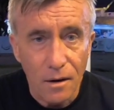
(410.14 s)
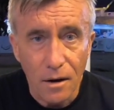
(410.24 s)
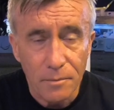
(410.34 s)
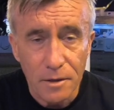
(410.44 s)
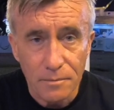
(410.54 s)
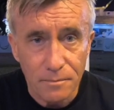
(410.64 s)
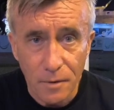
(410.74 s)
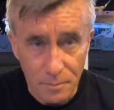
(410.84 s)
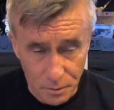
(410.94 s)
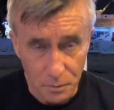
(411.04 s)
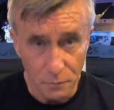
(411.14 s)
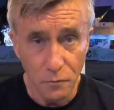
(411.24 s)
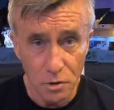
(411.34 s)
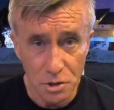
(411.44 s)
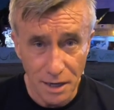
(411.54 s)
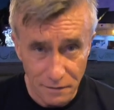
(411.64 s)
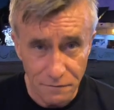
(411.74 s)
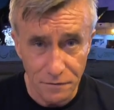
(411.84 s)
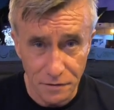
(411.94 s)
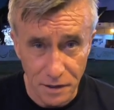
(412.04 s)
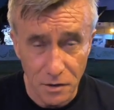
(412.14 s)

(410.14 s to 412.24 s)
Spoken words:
I'm going to have watched everything